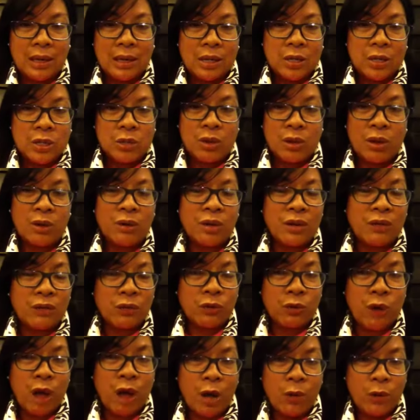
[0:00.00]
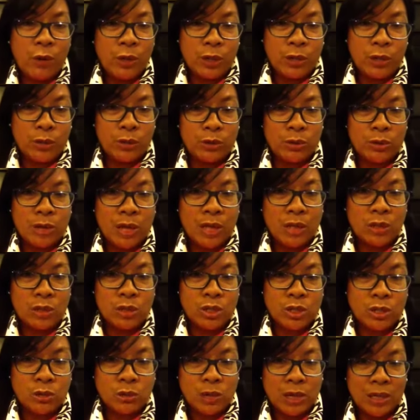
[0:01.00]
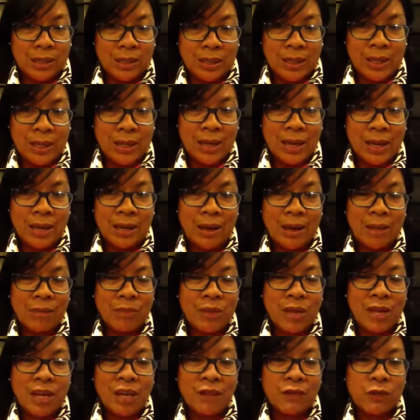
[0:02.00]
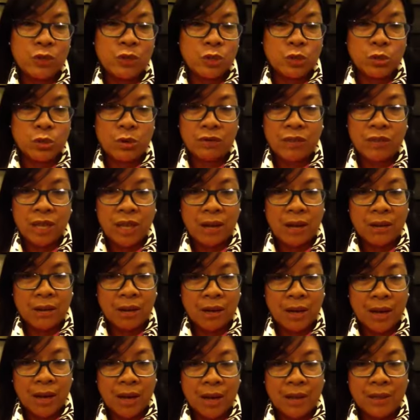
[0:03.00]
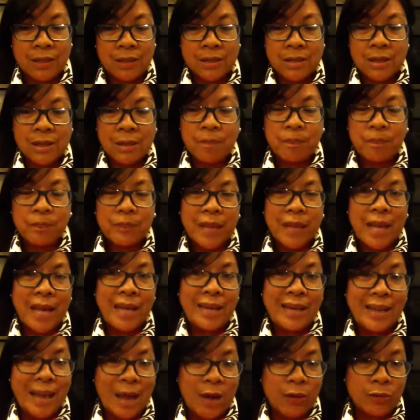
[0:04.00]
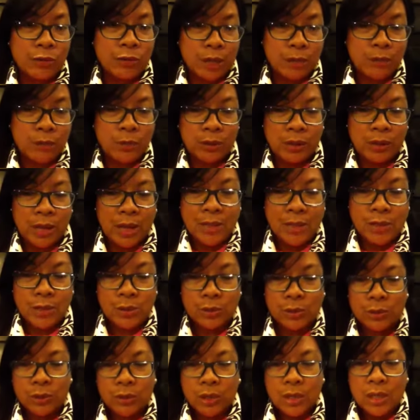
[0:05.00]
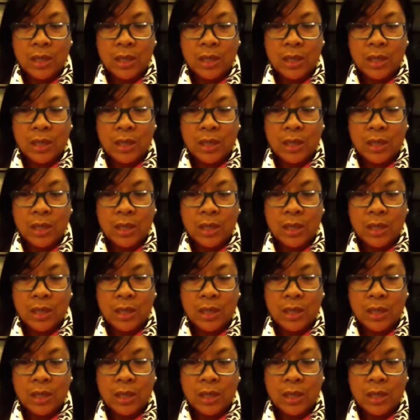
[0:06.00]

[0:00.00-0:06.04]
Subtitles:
So I don't even know how we could do that discreetly. And I'm not even sure if the airlines allow nebulizer.